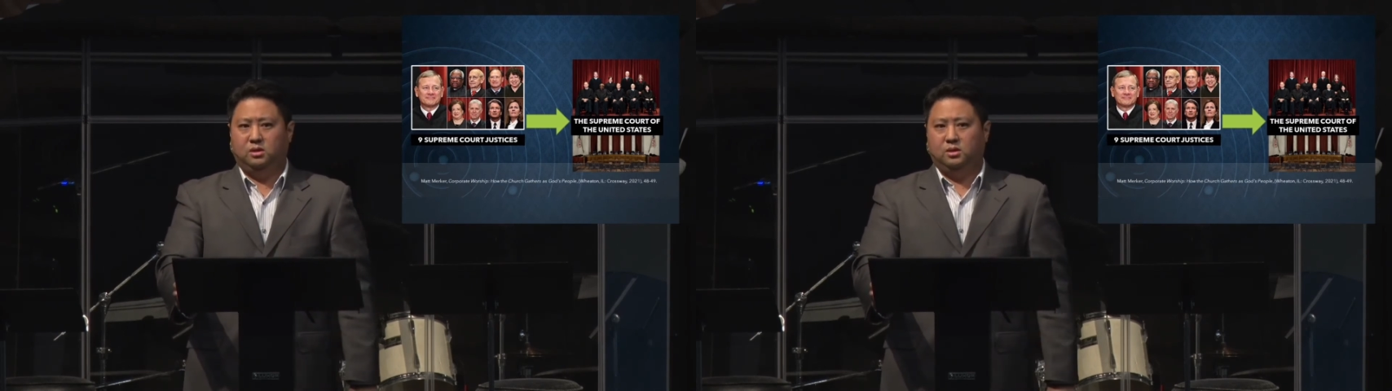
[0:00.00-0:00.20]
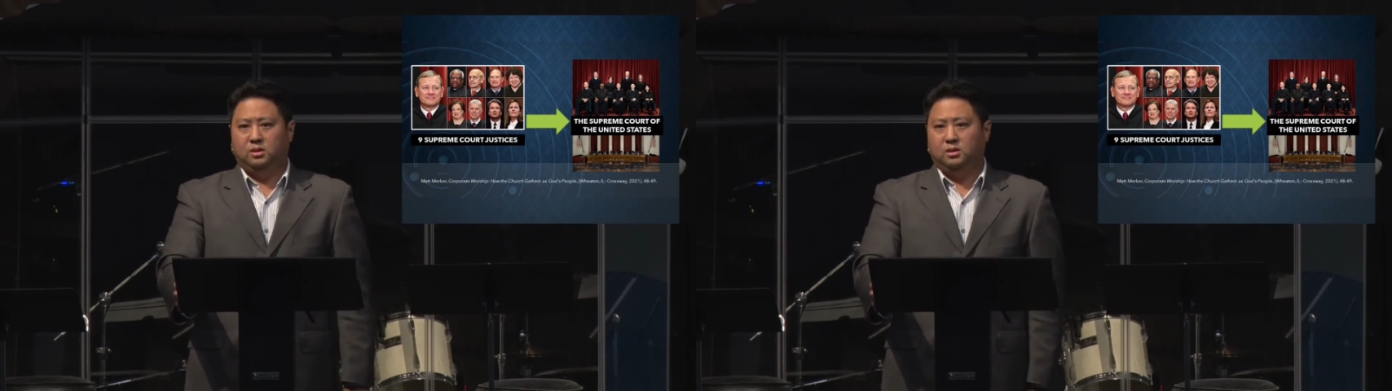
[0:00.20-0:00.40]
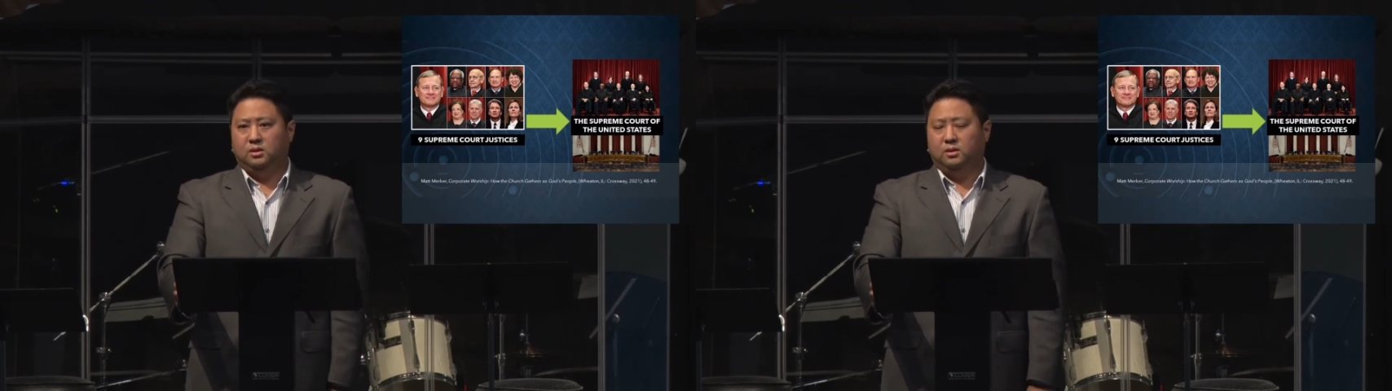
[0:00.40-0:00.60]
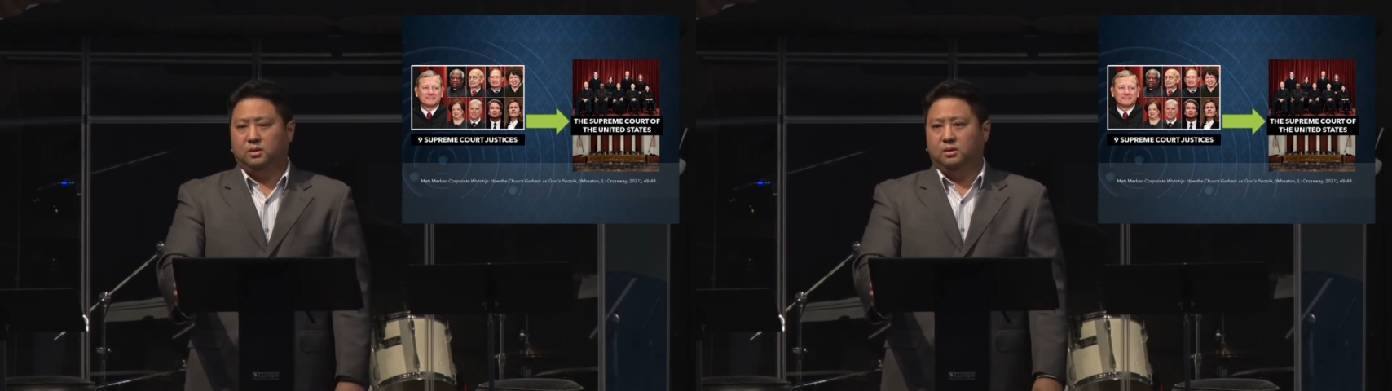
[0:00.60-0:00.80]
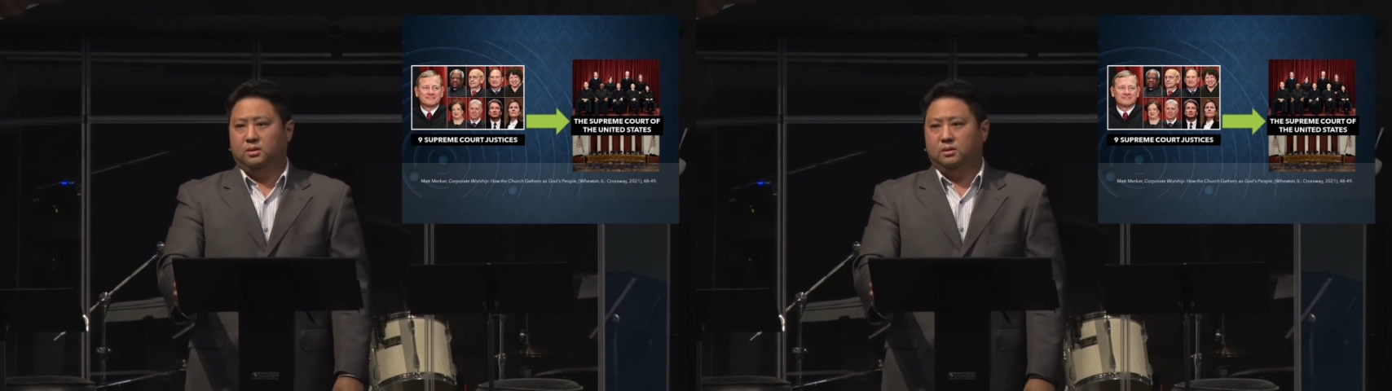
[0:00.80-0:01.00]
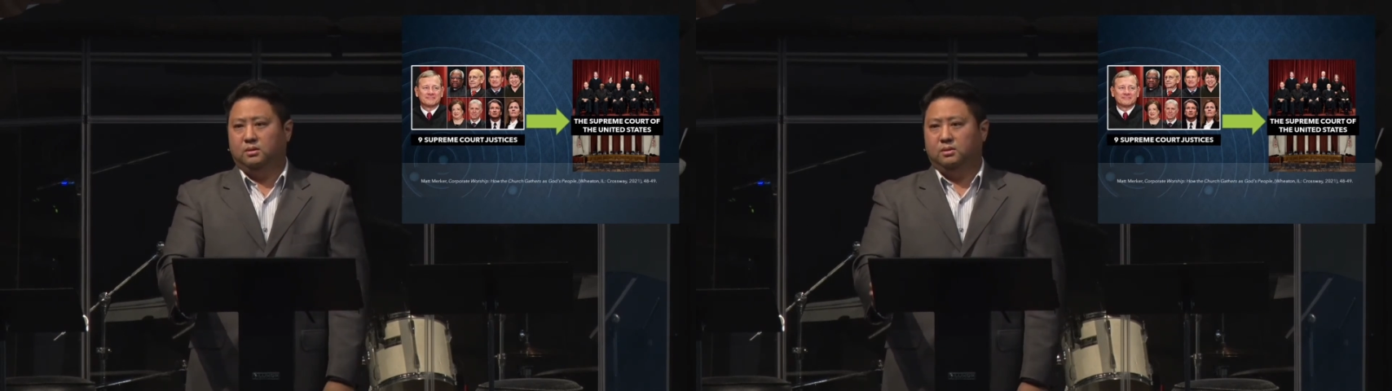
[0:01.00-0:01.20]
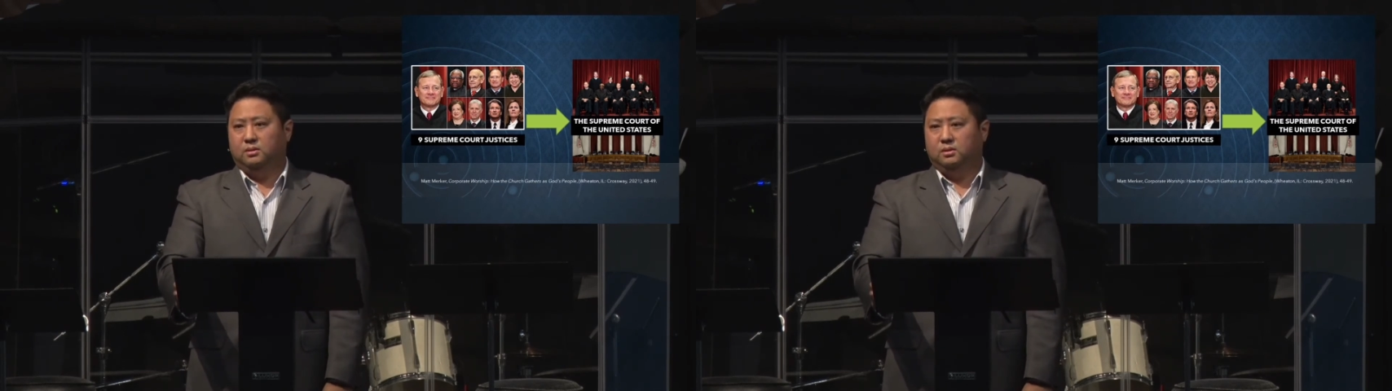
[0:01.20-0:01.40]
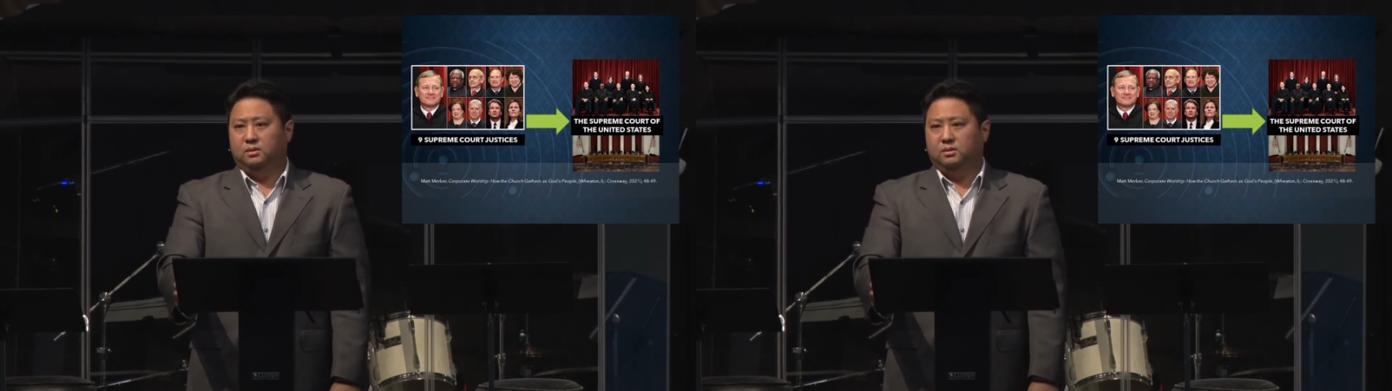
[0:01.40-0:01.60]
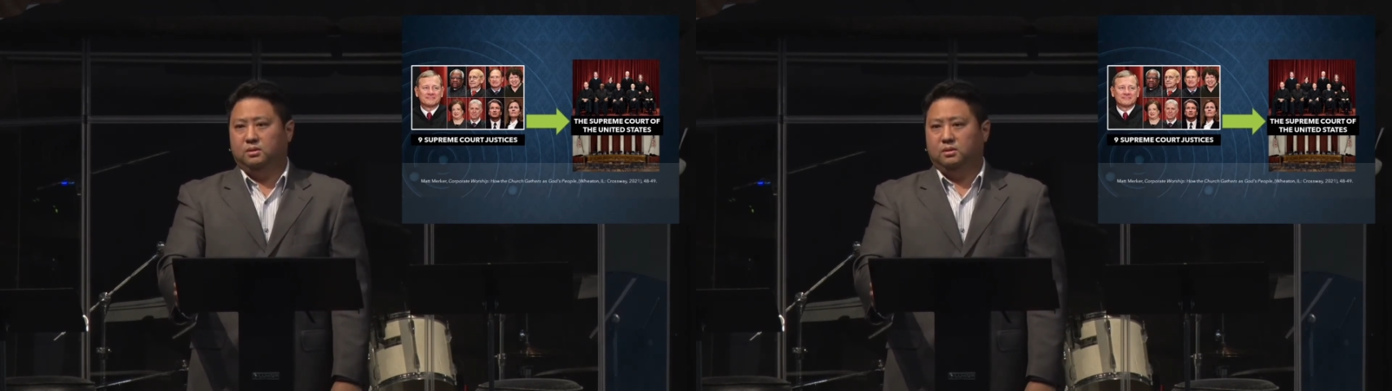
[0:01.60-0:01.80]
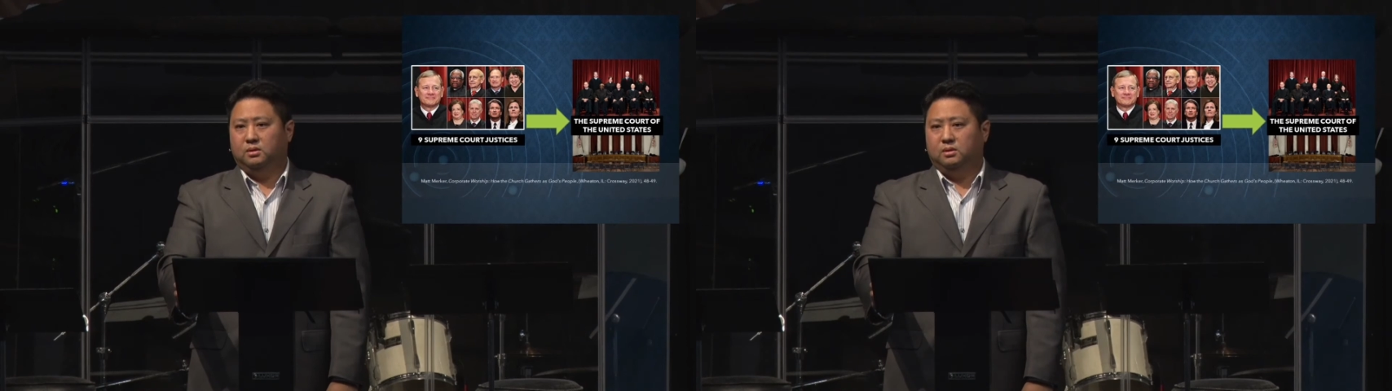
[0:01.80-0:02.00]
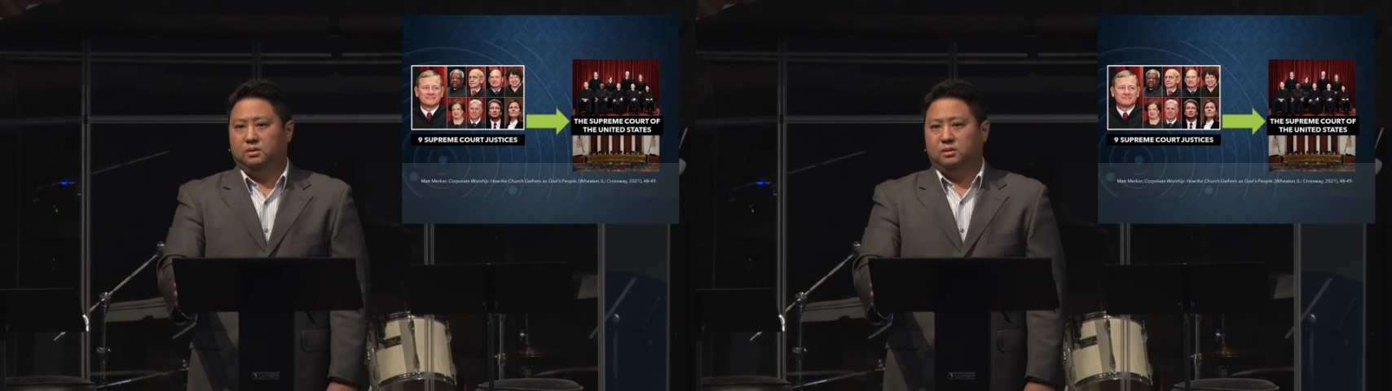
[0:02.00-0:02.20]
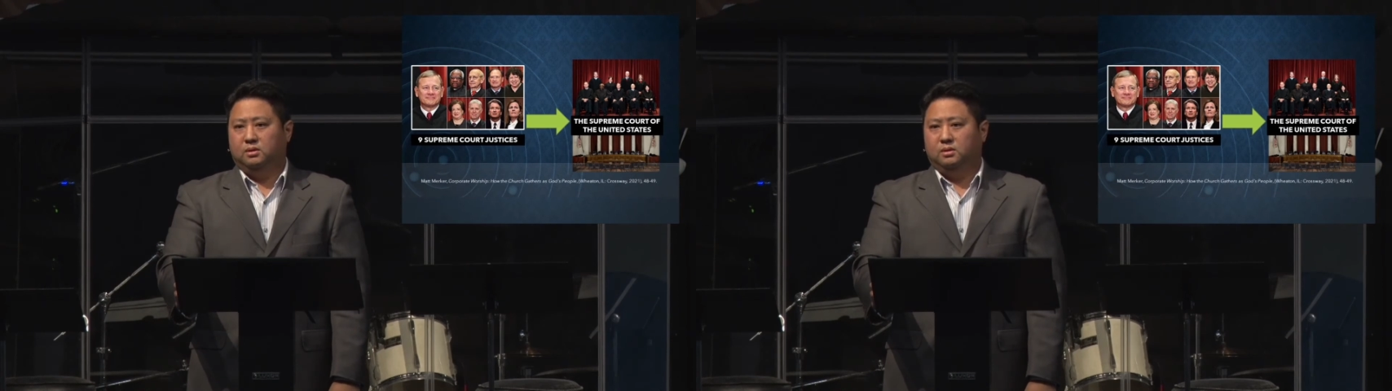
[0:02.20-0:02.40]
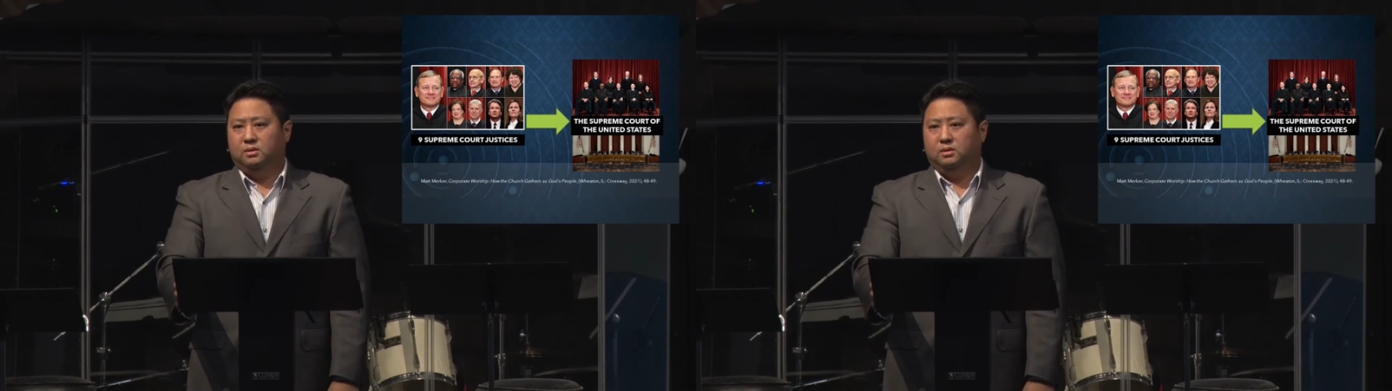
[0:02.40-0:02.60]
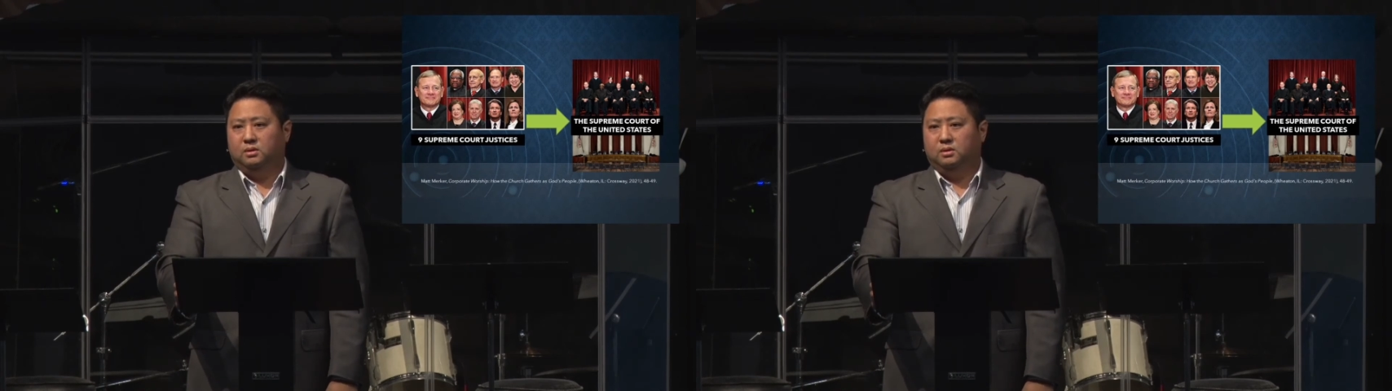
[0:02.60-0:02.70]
(silence)